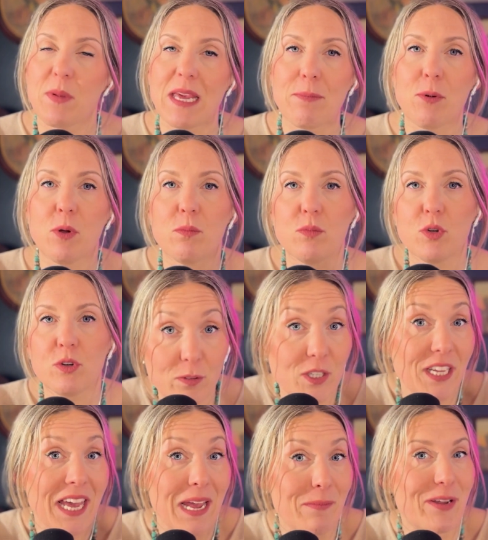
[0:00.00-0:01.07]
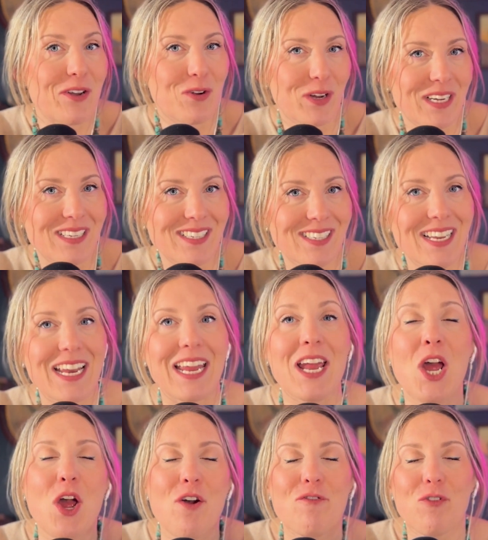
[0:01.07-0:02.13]
People move to Canby and Oregon City
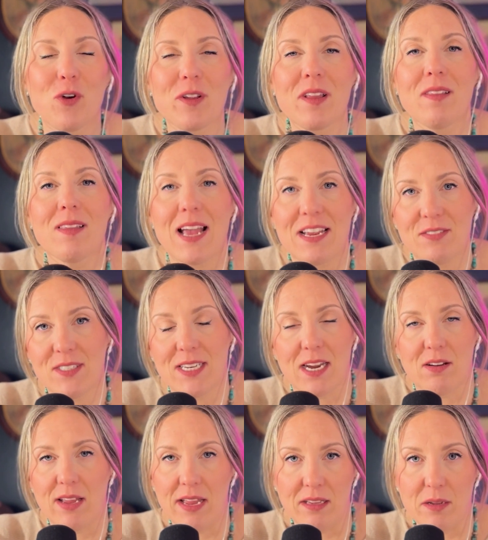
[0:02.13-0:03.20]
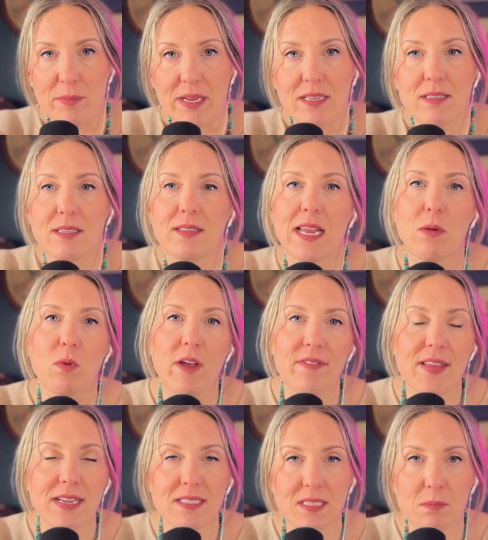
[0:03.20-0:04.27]
for the lifestyle element. They
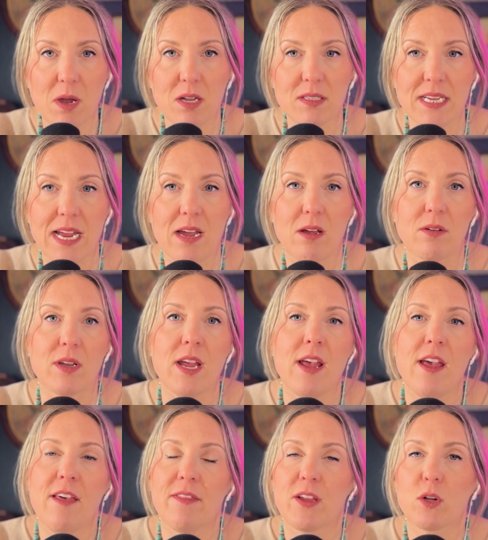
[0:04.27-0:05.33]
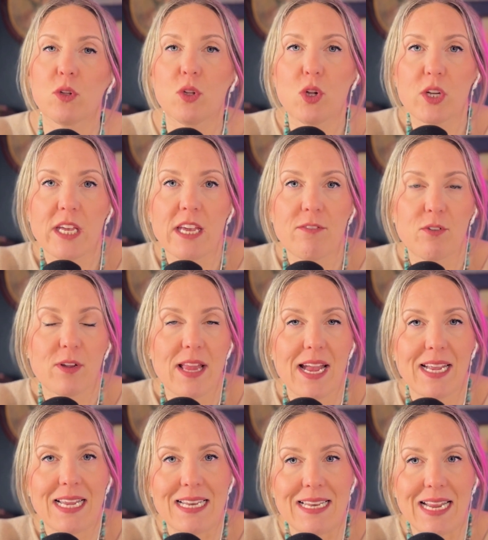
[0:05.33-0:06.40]
want that small town. They're looking for
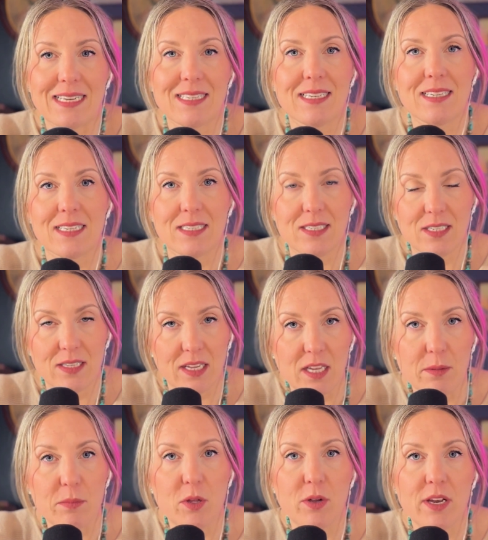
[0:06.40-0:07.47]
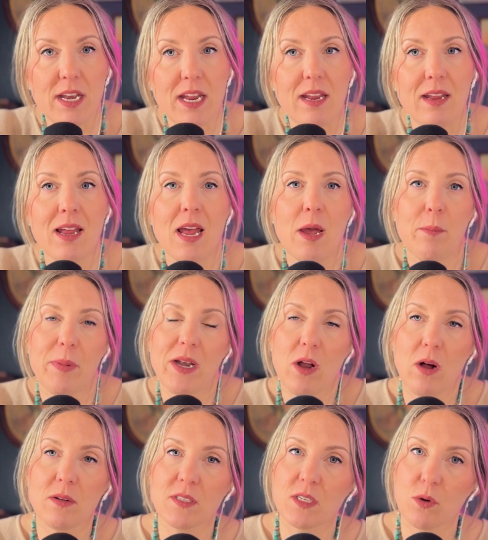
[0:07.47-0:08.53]
that connectedness to the community, but
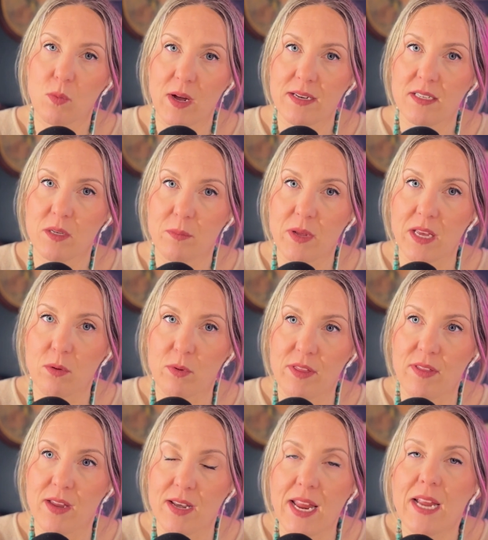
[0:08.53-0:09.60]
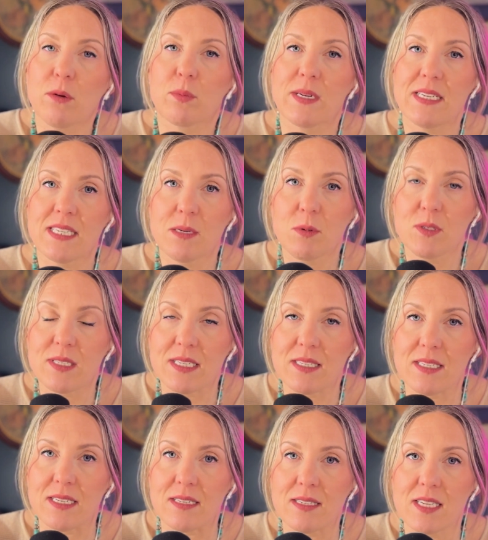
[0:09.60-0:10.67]
also want to be within a reasonable
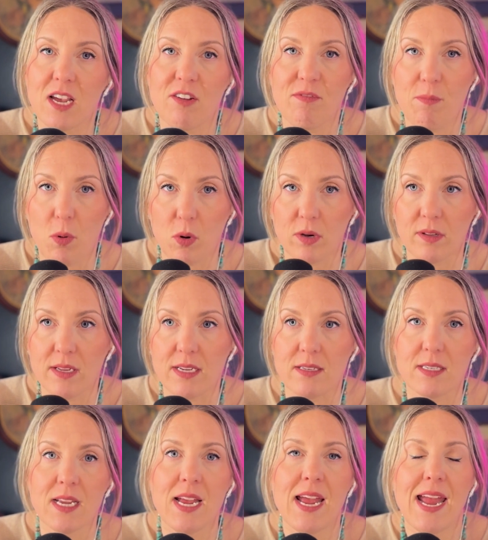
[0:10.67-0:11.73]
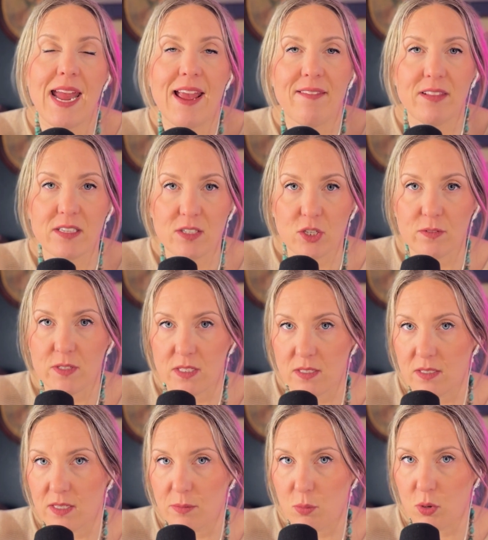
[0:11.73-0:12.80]
distance of Portland and the
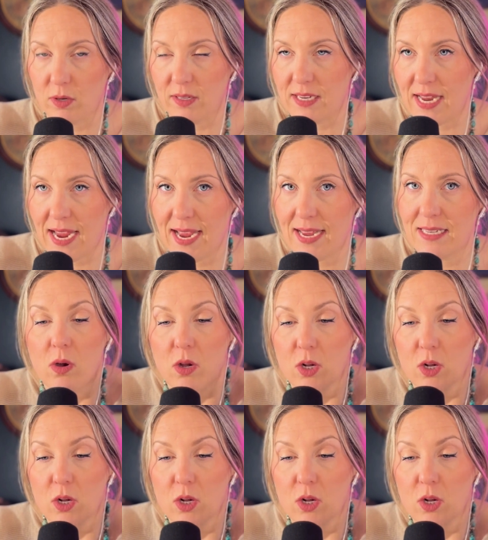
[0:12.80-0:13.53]
services that Portland has.